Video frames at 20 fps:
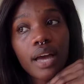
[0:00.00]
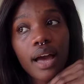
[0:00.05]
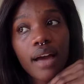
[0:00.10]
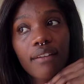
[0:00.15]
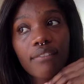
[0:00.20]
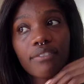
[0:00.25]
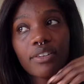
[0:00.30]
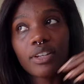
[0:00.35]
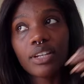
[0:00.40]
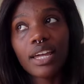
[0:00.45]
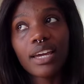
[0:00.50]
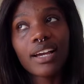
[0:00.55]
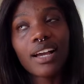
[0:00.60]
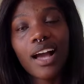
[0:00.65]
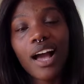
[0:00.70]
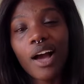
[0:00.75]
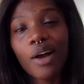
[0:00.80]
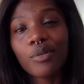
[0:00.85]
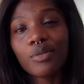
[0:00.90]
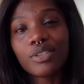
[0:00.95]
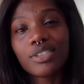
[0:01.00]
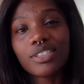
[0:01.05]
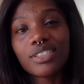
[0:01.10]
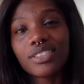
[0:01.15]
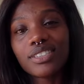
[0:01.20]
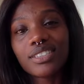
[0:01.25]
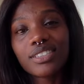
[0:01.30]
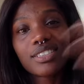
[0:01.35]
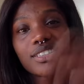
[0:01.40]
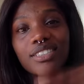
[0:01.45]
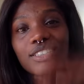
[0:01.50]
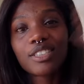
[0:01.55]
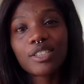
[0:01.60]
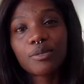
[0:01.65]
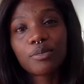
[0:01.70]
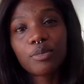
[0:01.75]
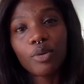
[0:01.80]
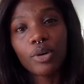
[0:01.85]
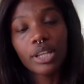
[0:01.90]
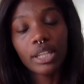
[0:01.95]
I felt like God was just
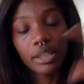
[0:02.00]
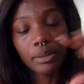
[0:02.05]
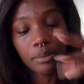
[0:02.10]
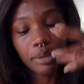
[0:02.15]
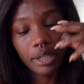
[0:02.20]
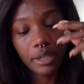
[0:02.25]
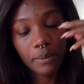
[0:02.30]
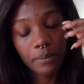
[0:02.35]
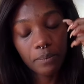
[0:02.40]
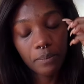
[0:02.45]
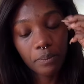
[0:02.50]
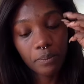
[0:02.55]
spoiling me.